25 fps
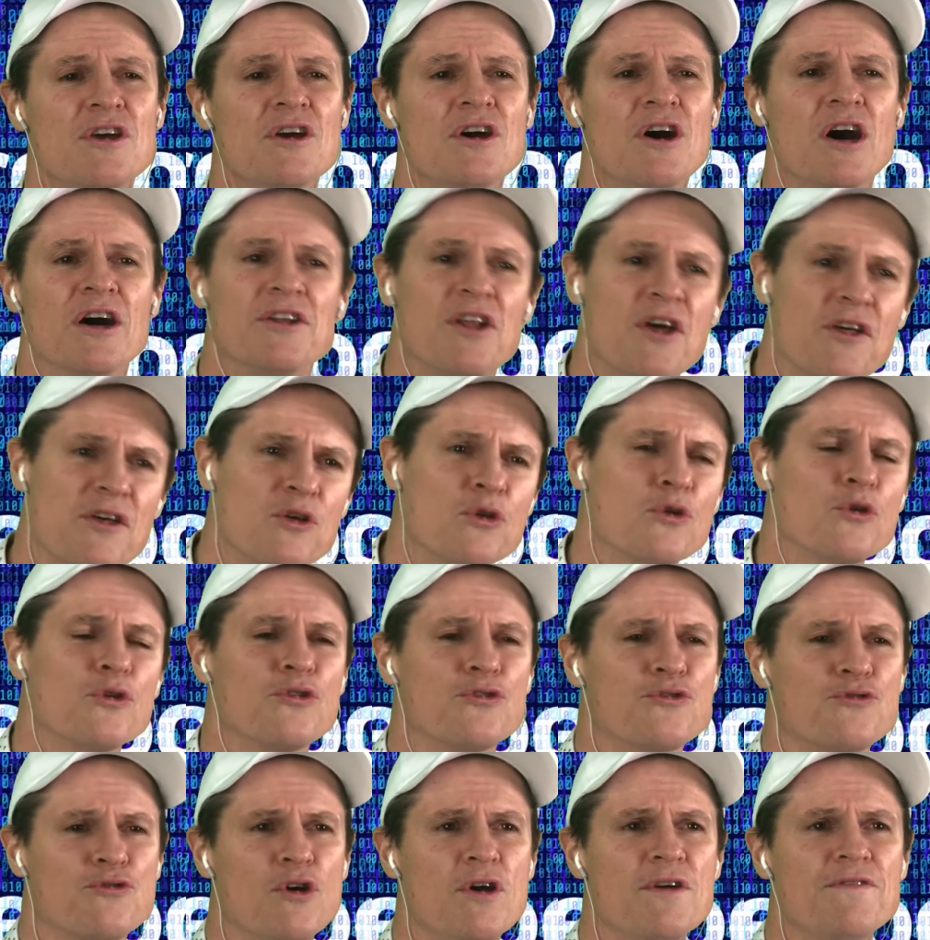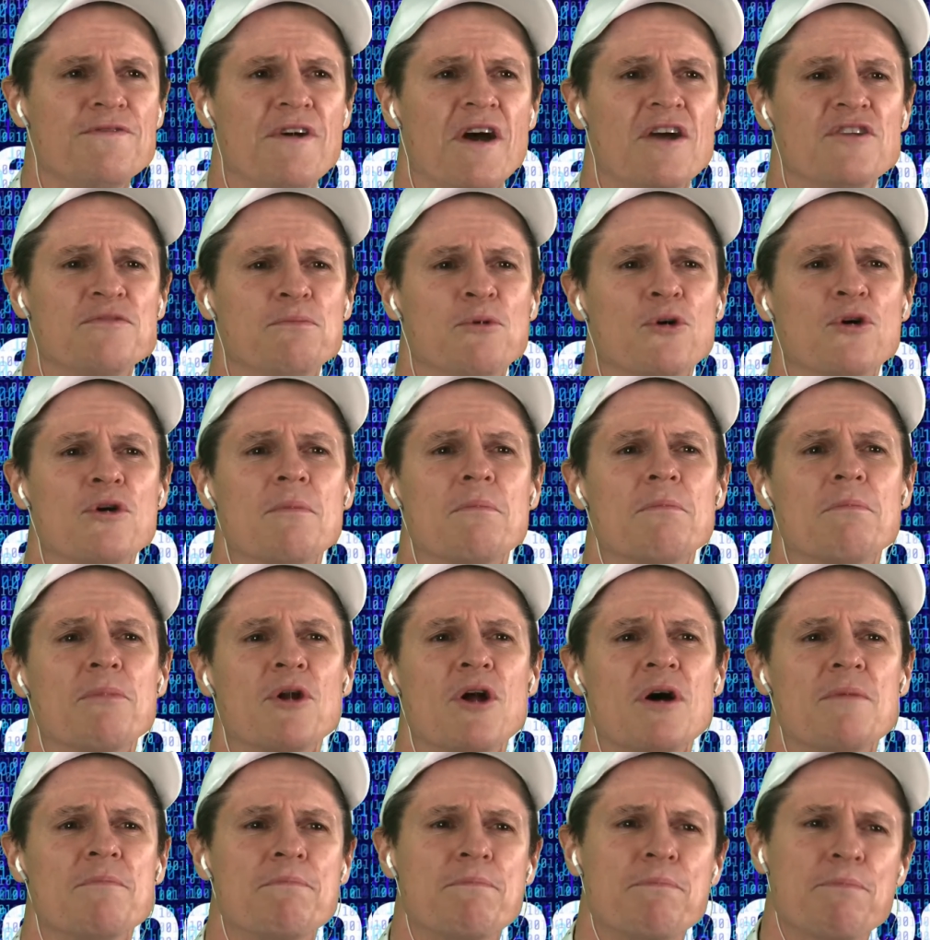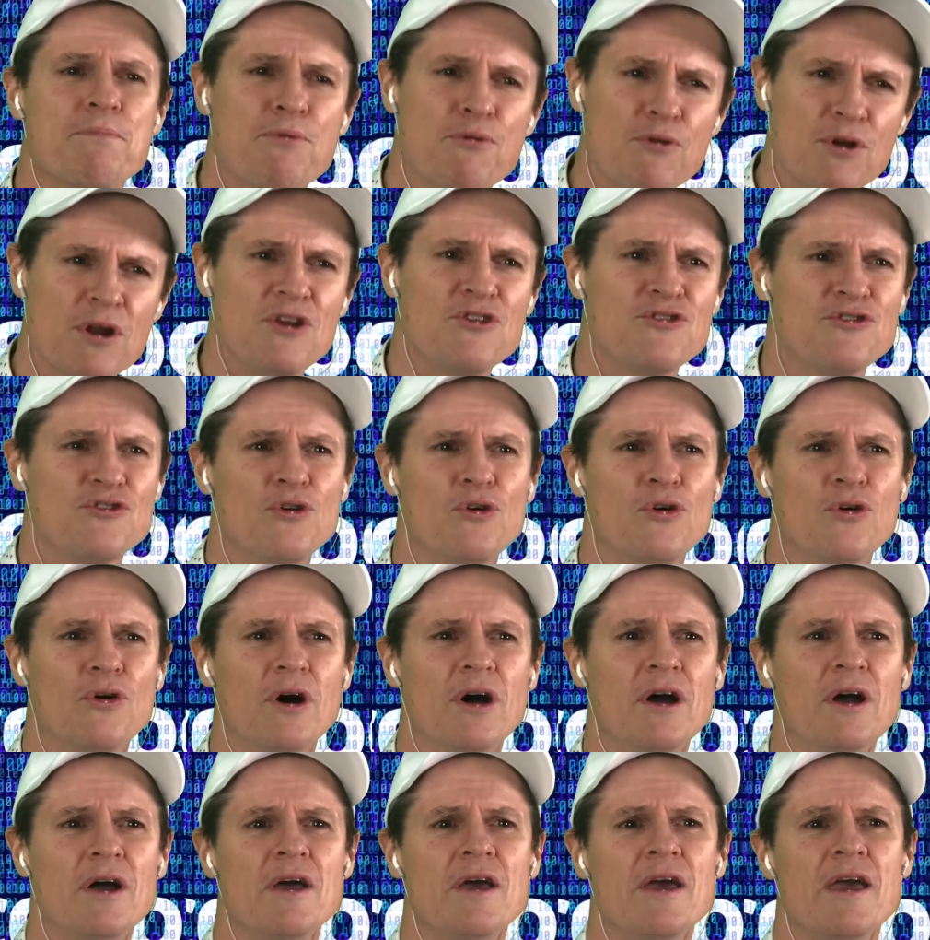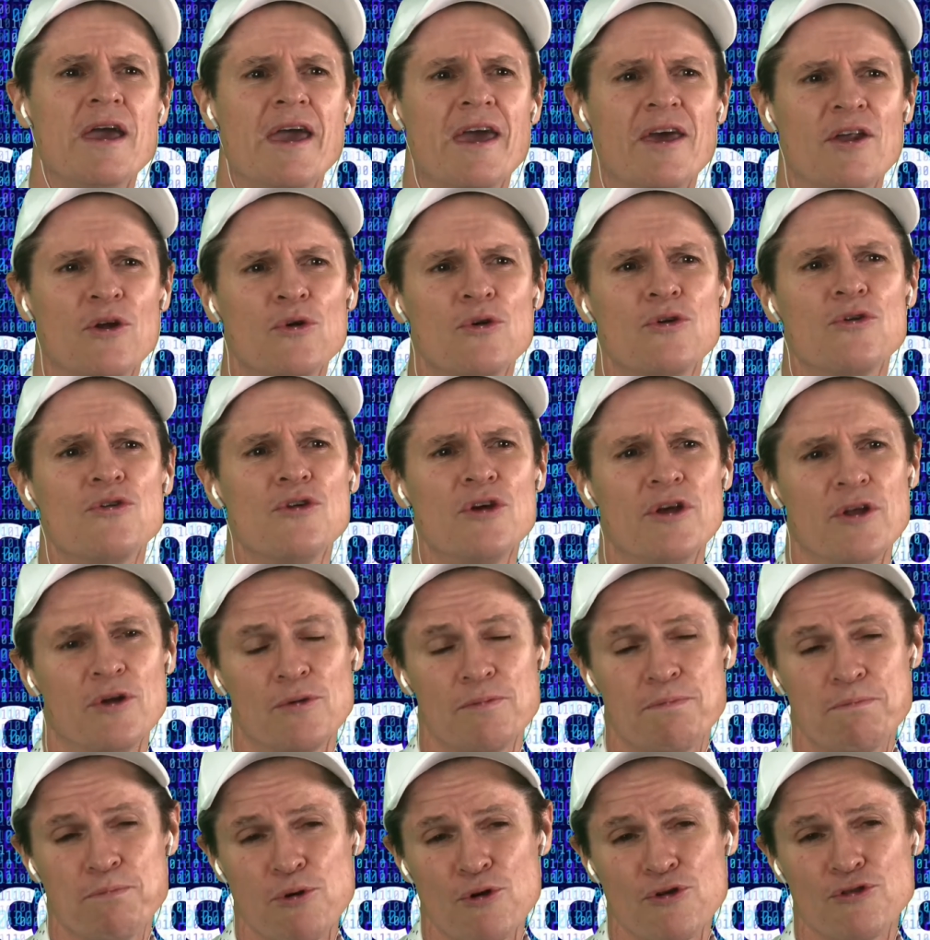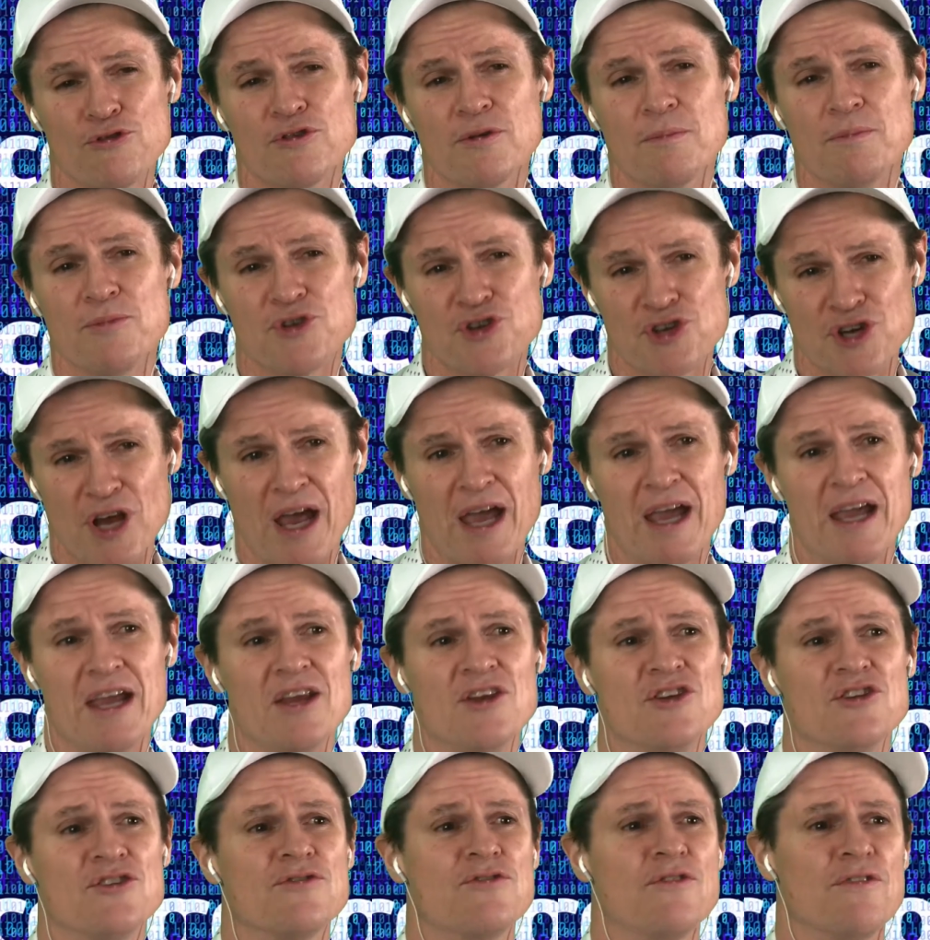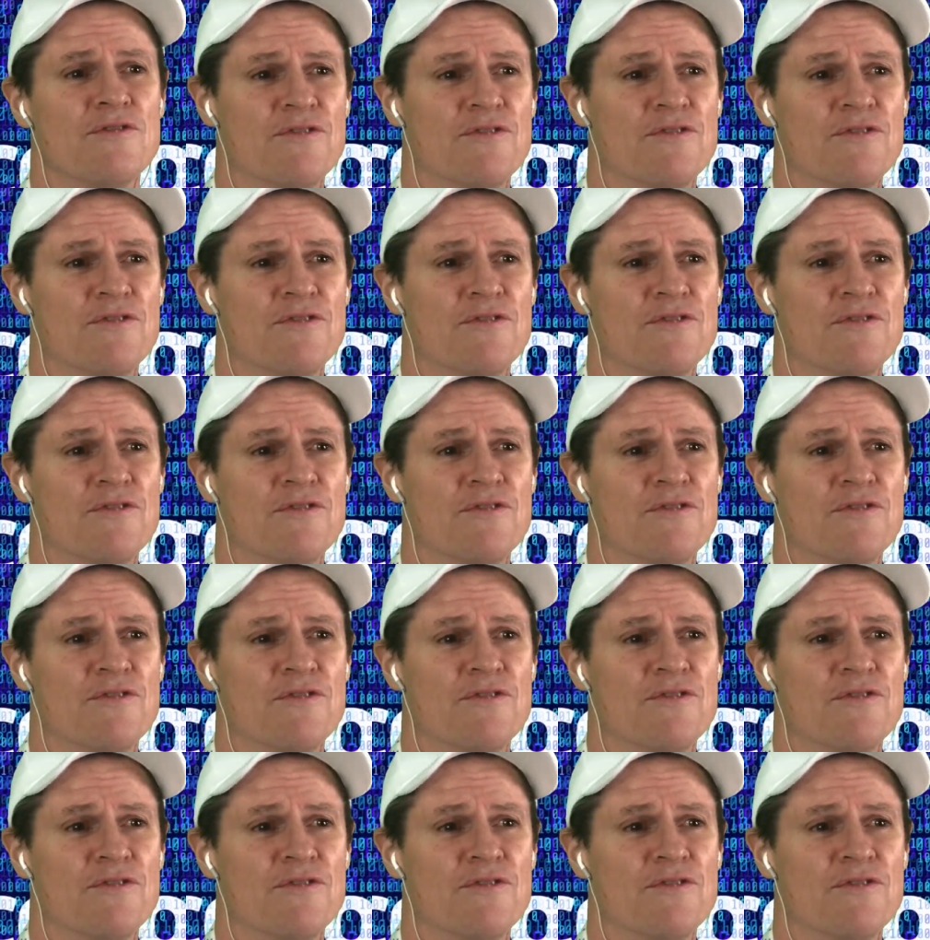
I don't think it'll destroy Facebook, but I'm pretty sure it'll push some change for